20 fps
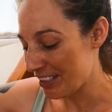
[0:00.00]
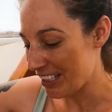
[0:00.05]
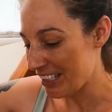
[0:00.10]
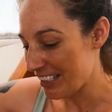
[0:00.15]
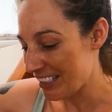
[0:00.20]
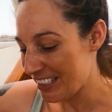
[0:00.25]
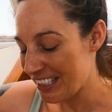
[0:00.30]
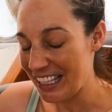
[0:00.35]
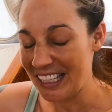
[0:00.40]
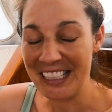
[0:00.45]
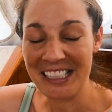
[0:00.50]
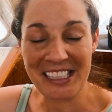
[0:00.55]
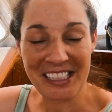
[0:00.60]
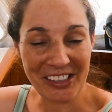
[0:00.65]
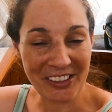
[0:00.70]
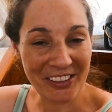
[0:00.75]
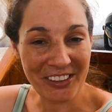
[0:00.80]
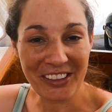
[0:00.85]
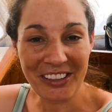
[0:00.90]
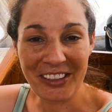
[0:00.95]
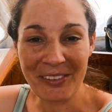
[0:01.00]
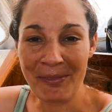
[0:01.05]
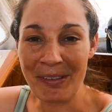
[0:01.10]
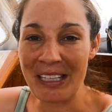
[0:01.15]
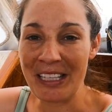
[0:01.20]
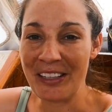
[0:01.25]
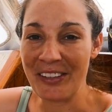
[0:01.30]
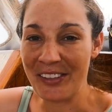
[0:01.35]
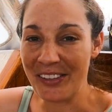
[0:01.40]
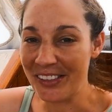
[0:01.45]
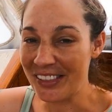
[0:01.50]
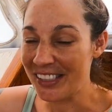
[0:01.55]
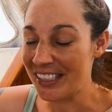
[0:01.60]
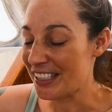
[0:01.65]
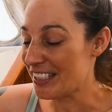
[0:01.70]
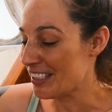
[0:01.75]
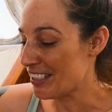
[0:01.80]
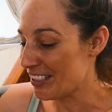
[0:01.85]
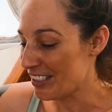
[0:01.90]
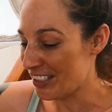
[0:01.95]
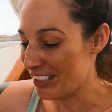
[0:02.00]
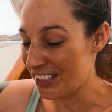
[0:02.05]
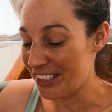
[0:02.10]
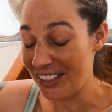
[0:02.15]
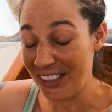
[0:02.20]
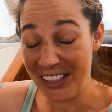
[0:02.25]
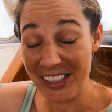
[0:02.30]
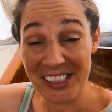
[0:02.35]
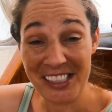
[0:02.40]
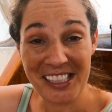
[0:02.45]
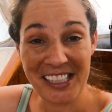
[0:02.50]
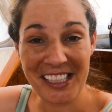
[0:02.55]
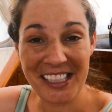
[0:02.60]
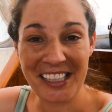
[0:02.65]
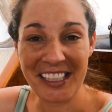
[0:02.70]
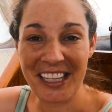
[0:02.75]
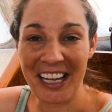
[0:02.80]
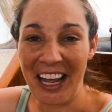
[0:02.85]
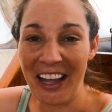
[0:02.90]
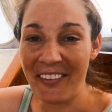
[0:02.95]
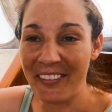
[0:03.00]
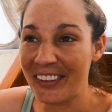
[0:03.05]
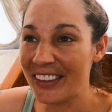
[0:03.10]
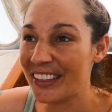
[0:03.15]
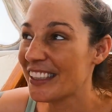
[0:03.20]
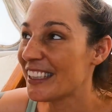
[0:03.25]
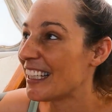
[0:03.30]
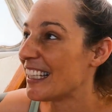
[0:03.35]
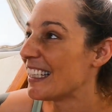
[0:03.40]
It's not going to be used. It's just going to sit in the cupboard.